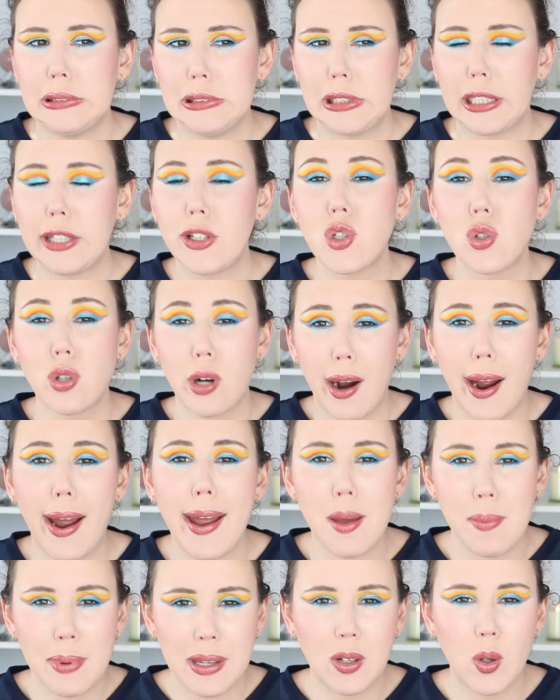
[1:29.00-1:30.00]
like
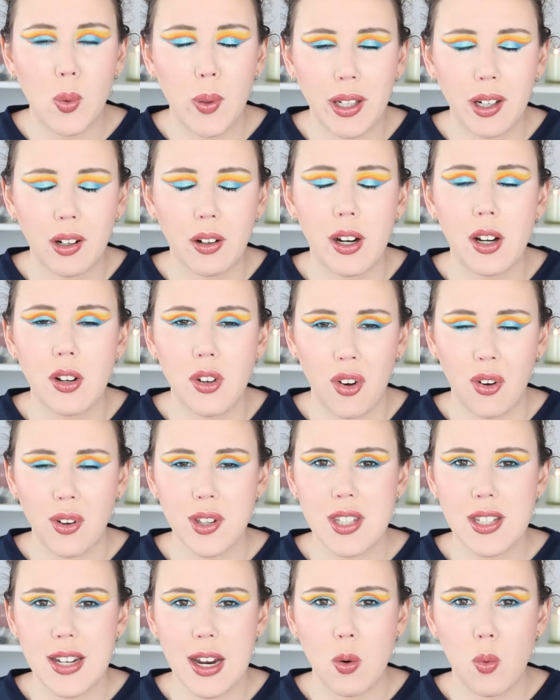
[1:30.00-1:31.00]
dry a bit quicker and
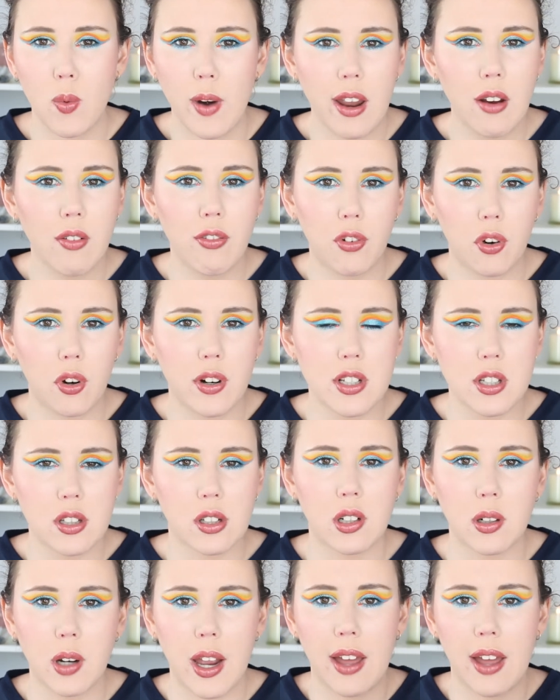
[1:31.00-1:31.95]
not stay wet for as long.